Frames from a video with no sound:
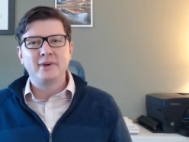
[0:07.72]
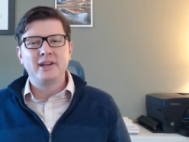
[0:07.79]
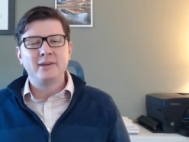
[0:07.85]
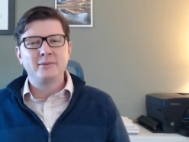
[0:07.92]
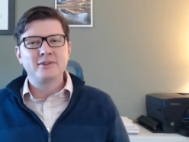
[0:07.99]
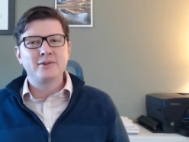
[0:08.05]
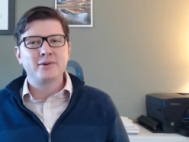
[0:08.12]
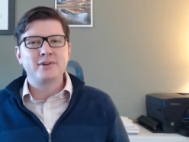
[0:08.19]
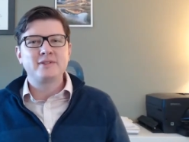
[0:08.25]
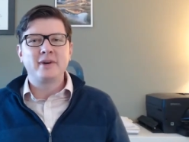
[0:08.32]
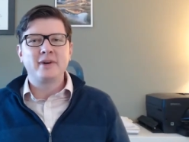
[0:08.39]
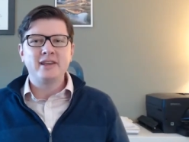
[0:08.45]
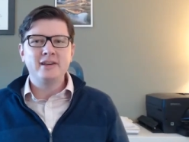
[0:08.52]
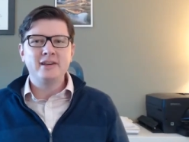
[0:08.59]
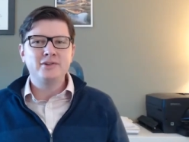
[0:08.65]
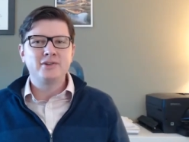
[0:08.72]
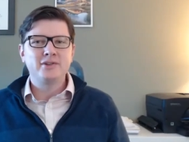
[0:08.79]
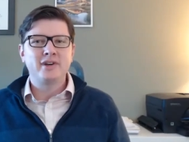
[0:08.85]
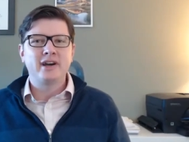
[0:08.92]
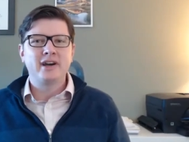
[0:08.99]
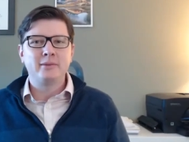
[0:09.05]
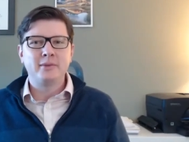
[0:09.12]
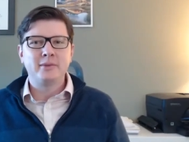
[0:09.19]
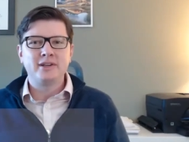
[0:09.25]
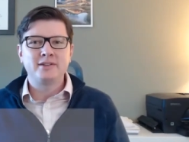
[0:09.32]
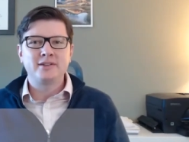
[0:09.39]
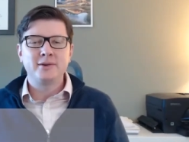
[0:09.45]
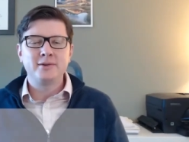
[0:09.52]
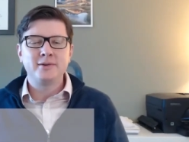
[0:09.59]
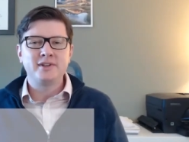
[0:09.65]
name is Chris Mikish. I am an
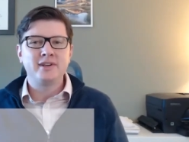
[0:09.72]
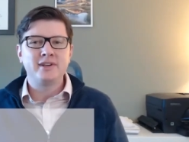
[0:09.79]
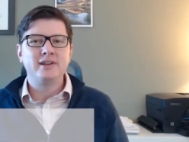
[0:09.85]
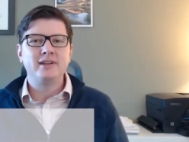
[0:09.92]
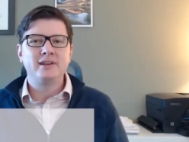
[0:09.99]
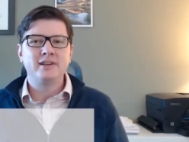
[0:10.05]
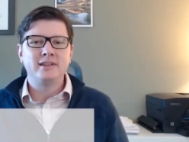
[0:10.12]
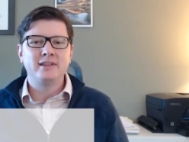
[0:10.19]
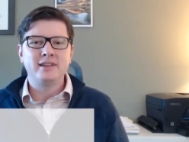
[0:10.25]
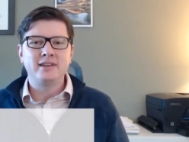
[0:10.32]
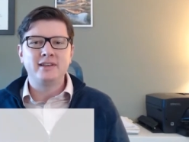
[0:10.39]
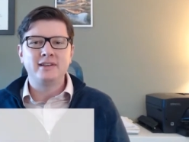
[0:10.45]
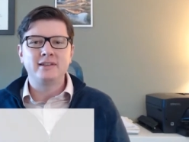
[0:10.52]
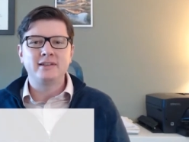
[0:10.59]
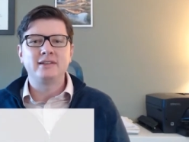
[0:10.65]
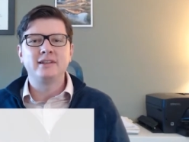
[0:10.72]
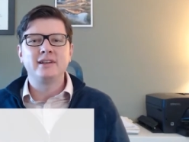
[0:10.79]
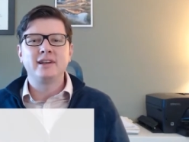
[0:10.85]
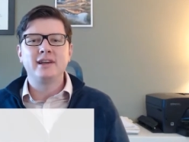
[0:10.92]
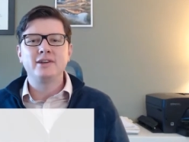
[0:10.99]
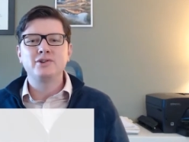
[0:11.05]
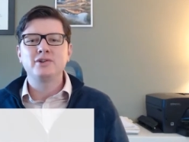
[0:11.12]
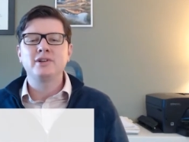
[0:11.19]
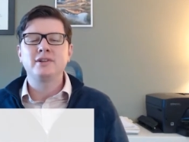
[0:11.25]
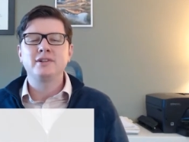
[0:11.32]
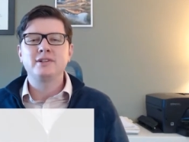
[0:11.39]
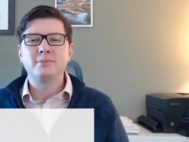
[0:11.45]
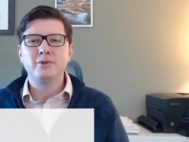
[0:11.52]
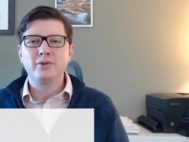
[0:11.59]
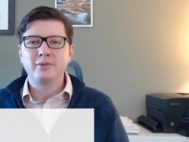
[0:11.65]
associate in the Litigation and
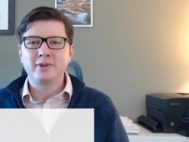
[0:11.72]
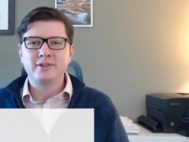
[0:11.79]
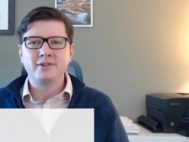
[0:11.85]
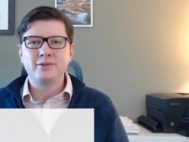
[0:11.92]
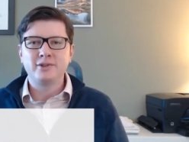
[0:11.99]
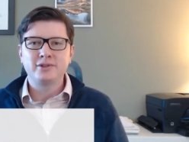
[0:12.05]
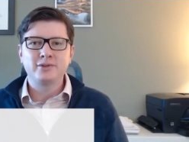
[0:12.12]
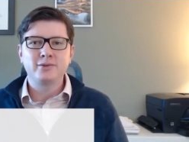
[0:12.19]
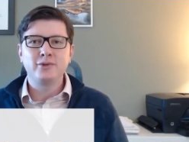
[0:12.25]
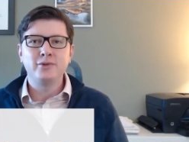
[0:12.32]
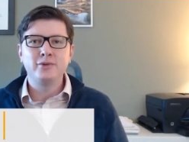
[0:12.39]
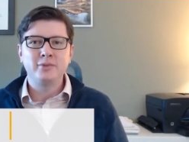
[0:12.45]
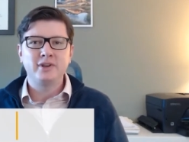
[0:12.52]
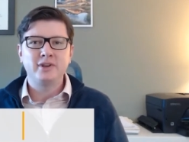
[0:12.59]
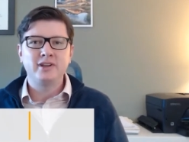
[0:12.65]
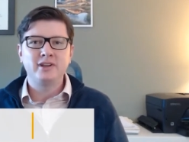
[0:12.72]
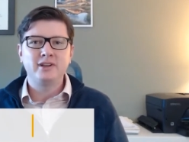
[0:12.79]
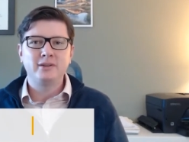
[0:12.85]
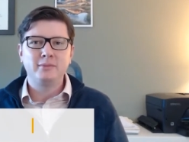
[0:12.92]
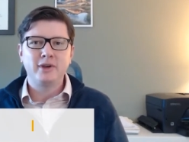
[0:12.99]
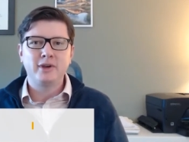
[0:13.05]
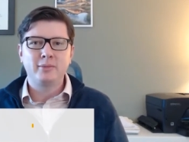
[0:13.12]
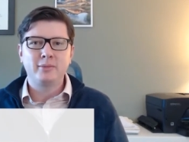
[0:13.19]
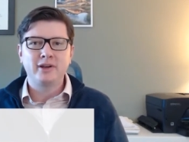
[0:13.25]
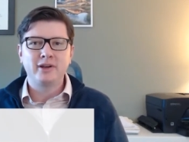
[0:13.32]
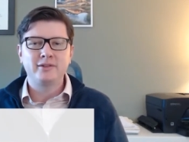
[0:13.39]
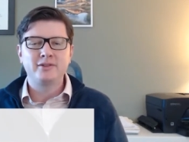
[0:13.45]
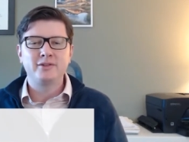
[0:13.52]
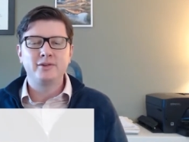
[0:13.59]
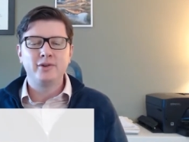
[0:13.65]
Dispute Resolution Group in Mayer
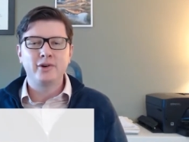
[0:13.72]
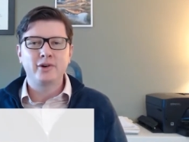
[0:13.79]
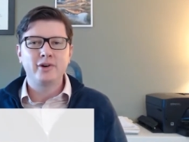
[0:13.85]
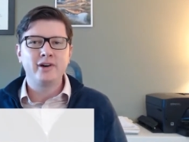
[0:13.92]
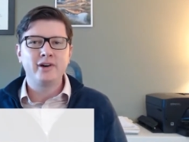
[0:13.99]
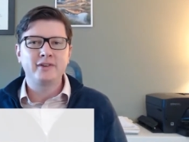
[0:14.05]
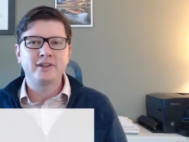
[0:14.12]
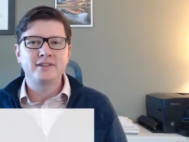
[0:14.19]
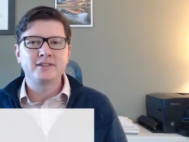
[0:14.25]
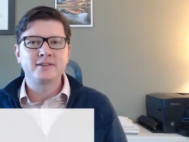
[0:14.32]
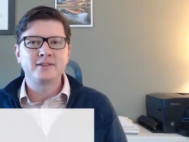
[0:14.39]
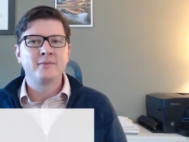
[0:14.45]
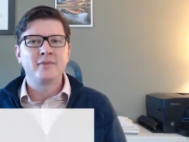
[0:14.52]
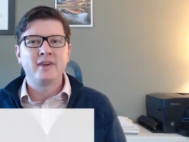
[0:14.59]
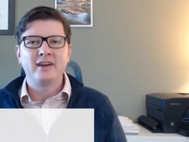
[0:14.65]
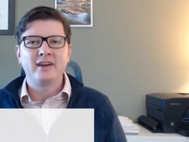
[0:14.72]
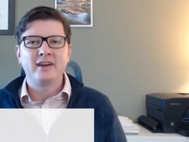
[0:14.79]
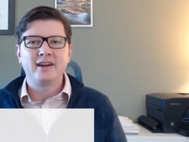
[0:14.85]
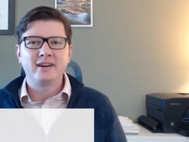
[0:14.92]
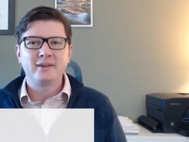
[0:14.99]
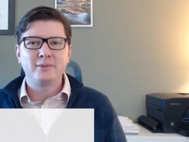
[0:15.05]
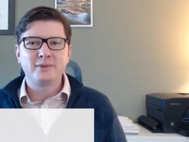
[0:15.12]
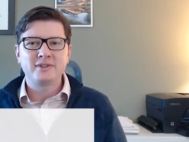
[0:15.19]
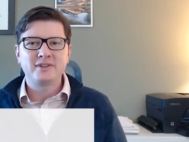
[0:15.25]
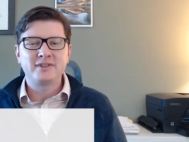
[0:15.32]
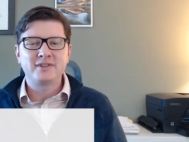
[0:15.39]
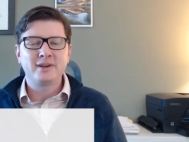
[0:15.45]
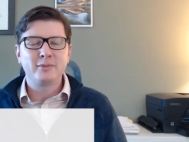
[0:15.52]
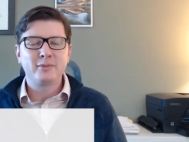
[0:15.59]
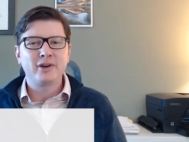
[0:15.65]
Brown's New York office. I was a
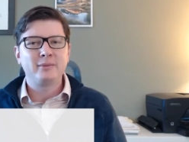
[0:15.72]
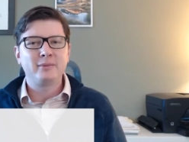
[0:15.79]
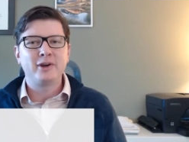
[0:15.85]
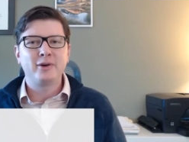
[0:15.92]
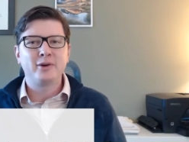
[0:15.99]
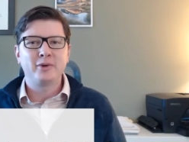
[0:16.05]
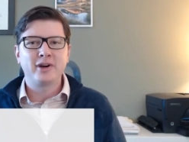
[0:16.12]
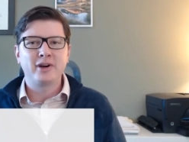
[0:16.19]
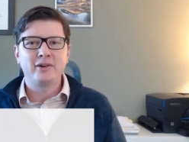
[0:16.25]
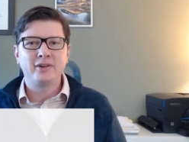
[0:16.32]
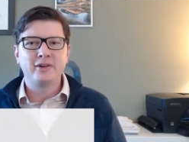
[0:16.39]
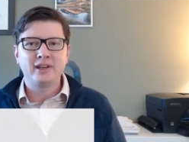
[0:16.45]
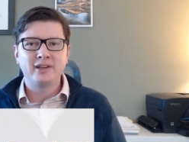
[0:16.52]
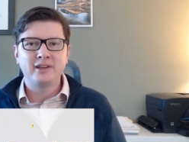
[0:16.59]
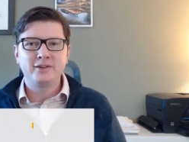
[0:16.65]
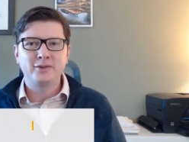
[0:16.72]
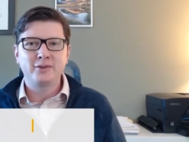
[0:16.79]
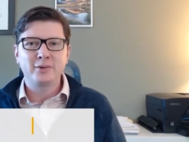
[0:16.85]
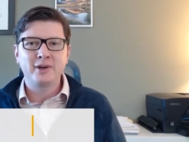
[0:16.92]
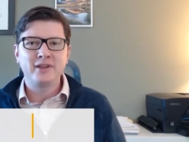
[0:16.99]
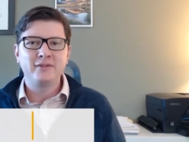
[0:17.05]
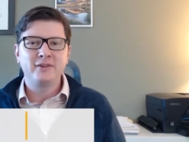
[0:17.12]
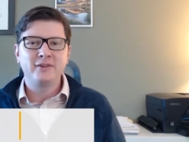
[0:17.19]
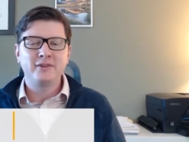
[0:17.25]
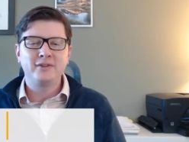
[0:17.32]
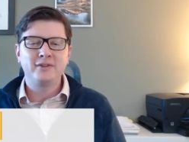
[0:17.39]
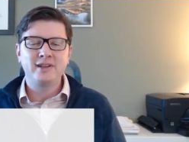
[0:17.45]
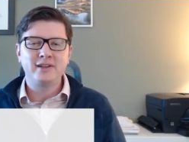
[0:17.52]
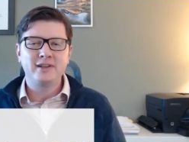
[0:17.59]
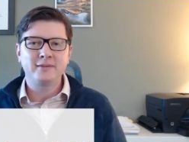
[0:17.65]
summer at Mayer Brown in
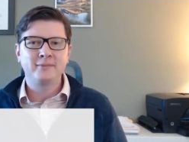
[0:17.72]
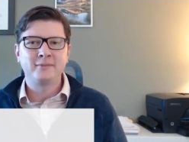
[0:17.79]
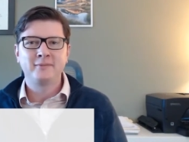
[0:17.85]
2015.